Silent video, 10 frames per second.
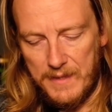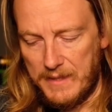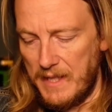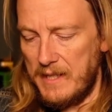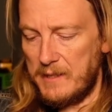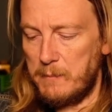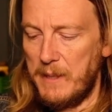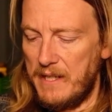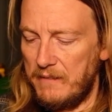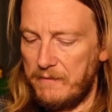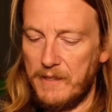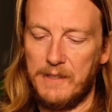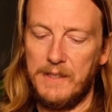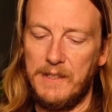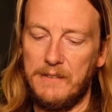they expand far
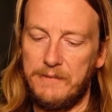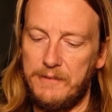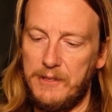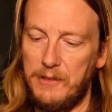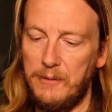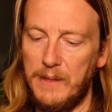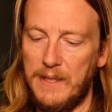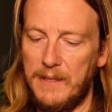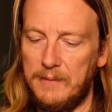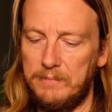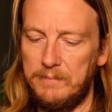enough to